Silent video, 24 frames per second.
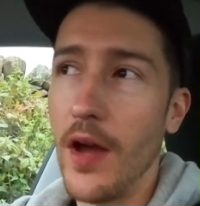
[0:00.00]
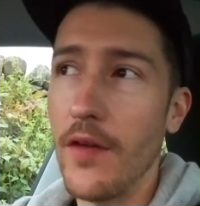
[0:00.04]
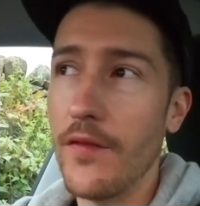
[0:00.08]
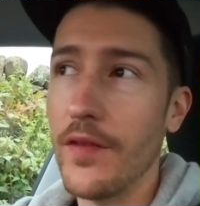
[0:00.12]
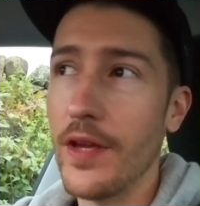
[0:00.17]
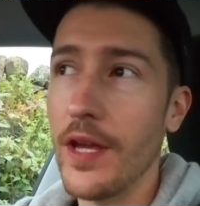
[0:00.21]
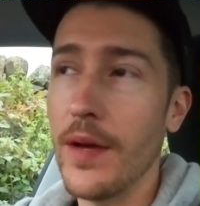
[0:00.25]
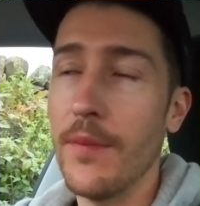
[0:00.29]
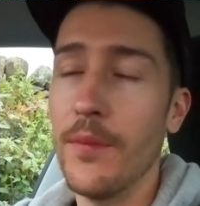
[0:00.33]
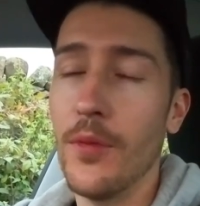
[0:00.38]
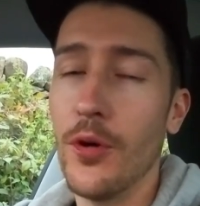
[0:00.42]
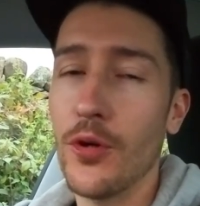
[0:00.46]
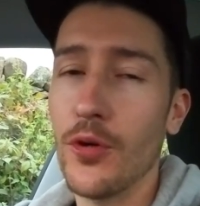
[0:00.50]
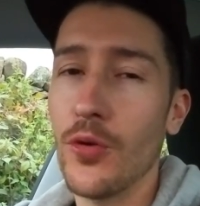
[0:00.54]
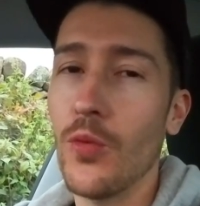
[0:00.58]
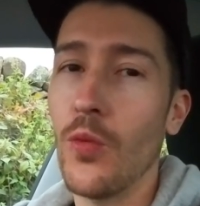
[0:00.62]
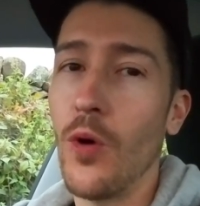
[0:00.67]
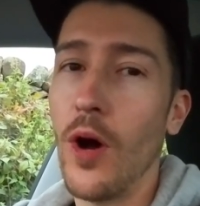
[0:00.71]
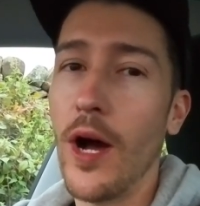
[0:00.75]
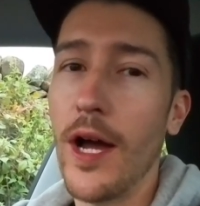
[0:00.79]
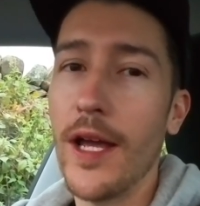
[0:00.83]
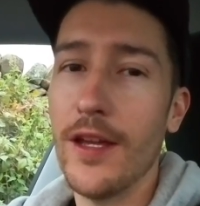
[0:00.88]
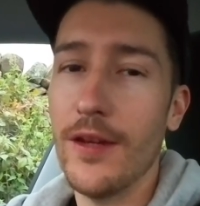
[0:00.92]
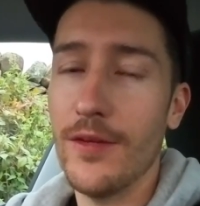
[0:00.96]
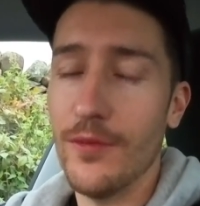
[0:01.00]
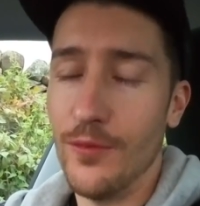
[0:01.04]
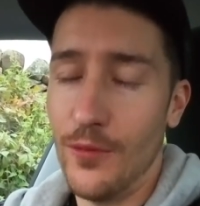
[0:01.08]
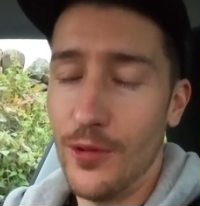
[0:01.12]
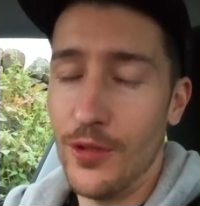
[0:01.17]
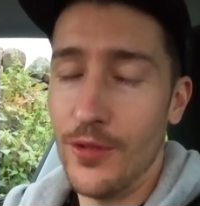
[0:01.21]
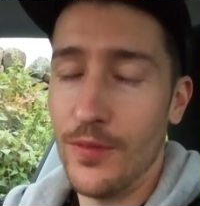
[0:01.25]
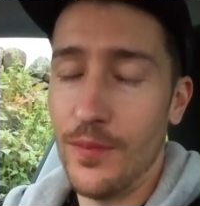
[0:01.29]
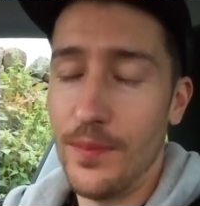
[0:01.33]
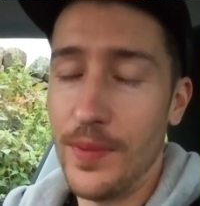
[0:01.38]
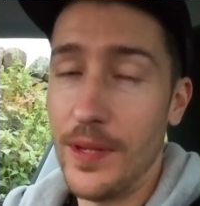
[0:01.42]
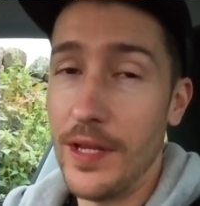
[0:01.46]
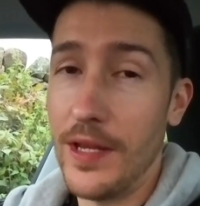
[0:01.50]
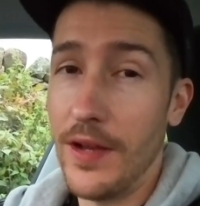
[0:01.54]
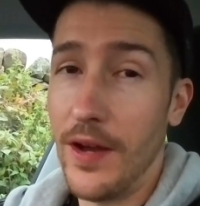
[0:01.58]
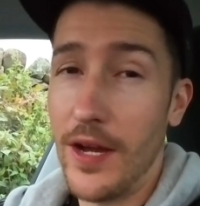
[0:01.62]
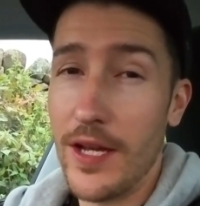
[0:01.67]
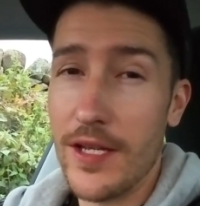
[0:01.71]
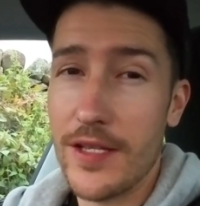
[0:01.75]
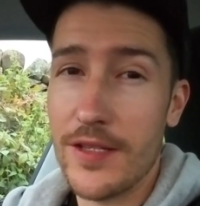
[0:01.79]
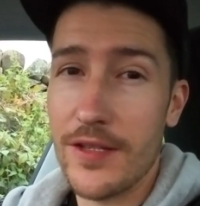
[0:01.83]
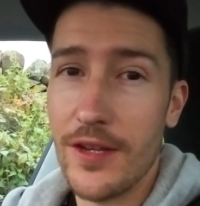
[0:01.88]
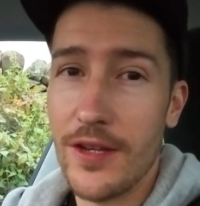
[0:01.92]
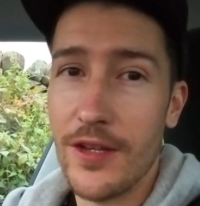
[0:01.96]
I think a Model Y would be
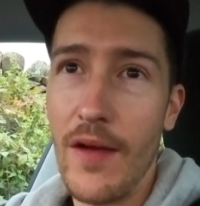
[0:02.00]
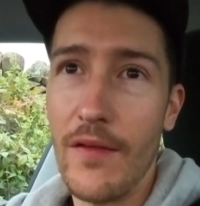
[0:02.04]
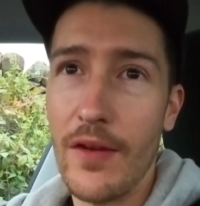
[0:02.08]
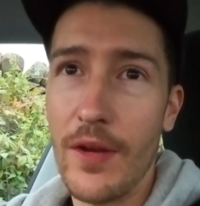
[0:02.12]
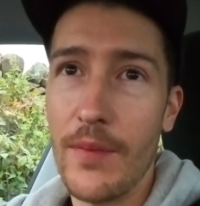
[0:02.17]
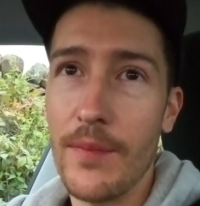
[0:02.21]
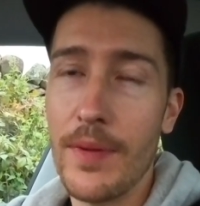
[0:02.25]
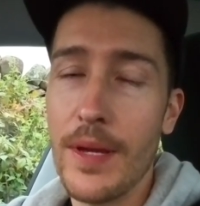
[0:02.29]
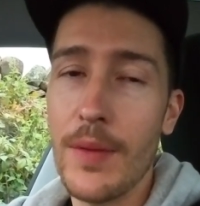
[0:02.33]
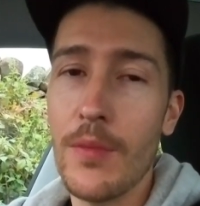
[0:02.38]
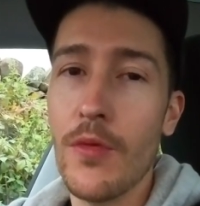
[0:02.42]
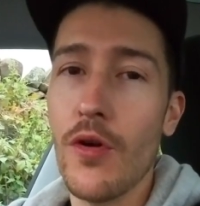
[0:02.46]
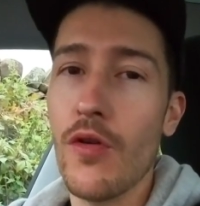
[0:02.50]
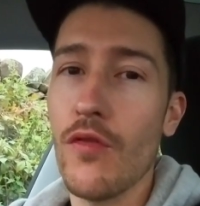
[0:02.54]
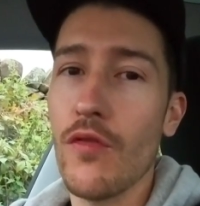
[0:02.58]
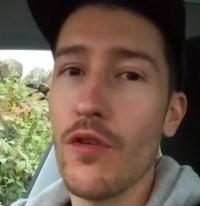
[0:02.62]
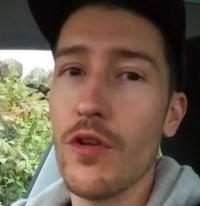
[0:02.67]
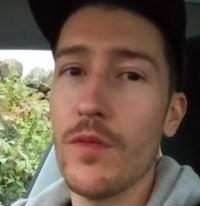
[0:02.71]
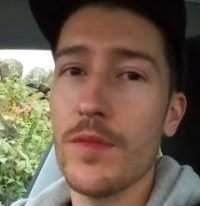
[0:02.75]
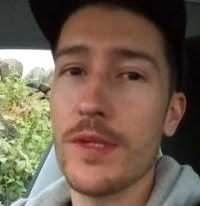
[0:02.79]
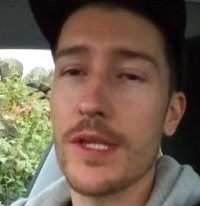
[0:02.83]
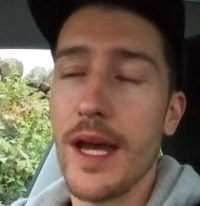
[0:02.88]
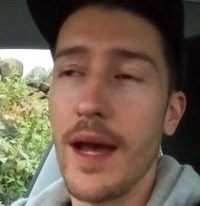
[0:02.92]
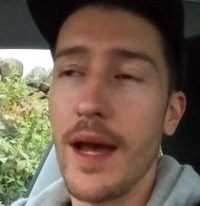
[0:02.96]
nicer, having a bit more room to